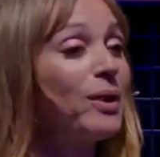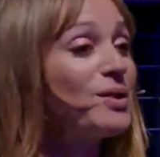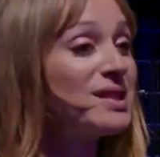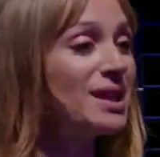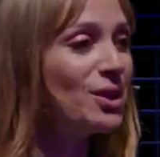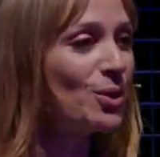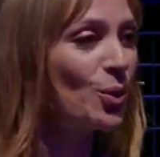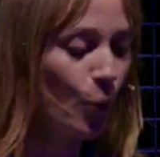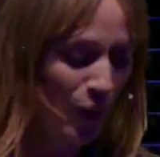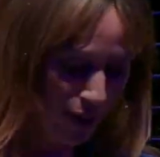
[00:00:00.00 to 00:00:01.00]
continue
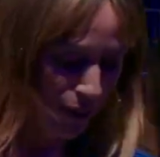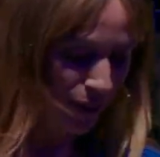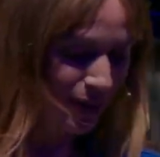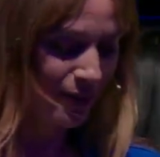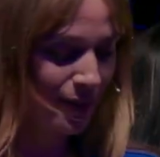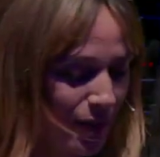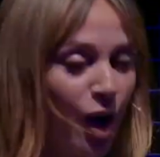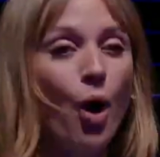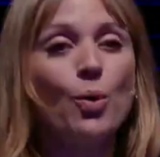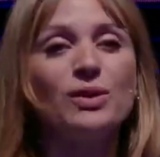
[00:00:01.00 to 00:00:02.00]
with
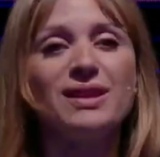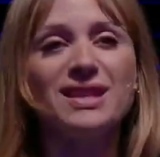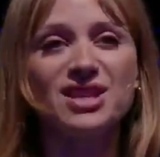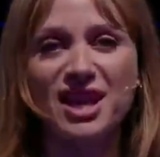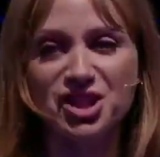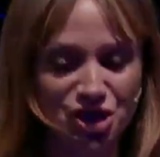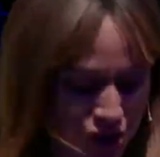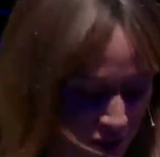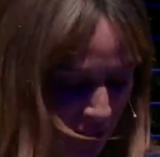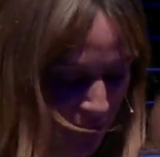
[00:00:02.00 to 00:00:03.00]
code
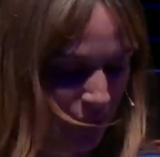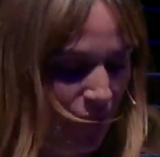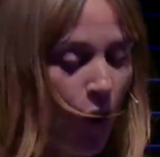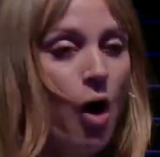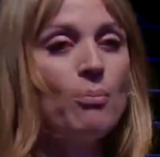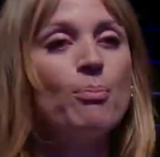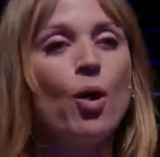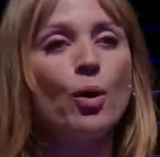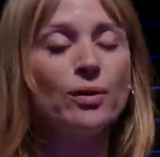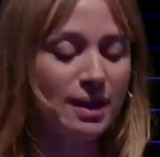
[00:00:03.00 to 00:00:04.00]
session,
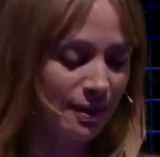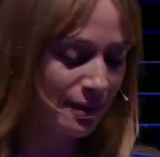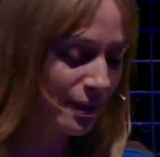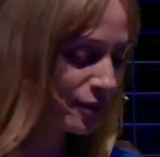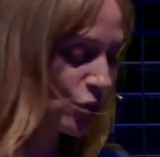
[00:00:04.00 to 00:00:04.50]
onboarding to